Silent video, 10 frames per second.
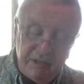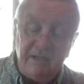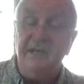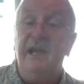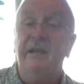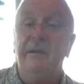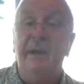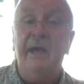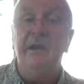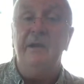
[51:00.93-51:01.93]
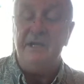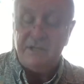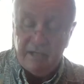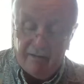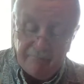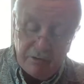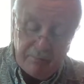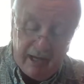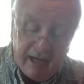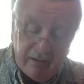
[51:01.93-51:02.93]
to the Daily Manna. Nice to have you
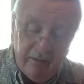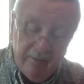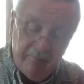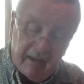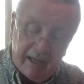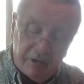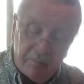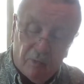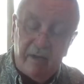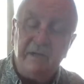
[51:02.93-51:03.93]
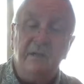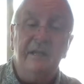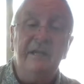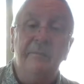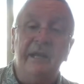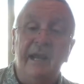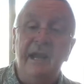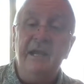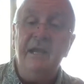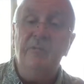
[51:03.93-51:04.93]
back. And good morning to Leah
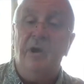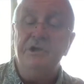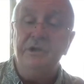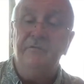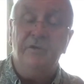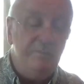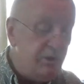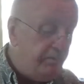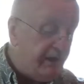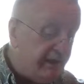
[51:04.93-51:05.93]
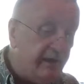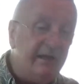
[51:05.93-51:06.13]
McGahey watching from Topeka,